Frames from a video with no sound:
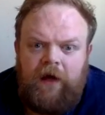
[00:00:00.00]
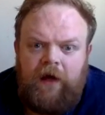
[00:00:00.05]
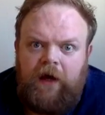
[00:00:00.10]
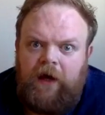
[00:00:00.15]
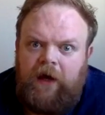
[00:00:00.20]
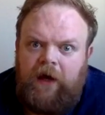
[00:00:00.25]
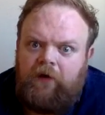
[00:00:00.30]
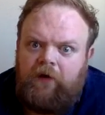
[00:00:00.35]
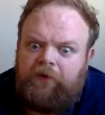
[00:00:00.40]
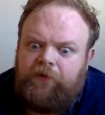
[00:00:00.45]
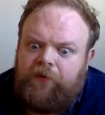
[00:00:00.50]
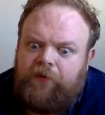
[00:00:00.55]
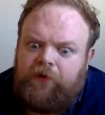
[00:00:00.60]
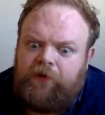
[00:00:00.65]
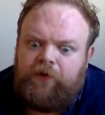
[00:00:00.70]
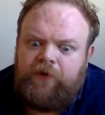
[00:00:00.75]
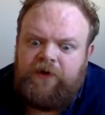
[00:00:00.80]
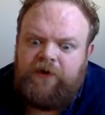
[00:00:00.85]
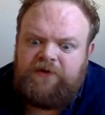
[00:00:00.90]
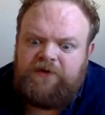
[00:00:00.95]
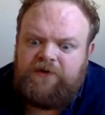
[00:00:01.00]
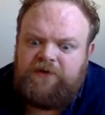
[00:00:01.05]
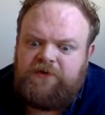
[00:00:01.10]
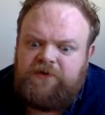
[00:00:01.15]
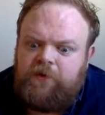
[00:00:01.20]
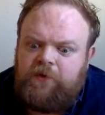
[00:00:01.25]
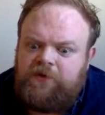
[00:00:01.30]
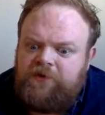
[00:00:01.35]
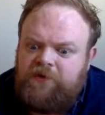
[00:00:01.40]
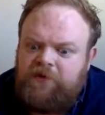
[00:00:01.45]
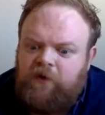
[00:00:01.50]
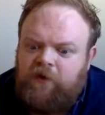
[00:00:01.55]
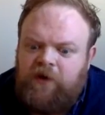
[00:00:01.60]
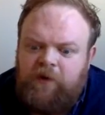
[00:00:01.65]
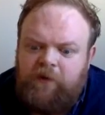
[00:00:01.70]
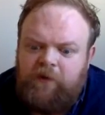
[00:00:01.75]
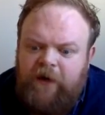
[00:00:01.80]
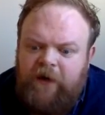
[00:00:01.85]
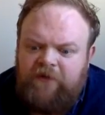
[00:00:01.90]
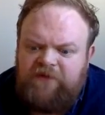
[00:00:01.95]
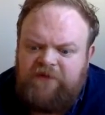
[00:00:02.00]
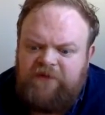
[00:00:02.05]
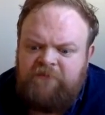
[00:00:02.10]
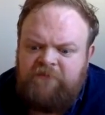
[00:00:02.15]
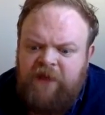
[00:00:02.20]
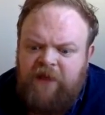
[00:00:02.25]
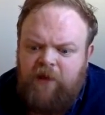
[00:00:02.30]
"How the creatures order one about and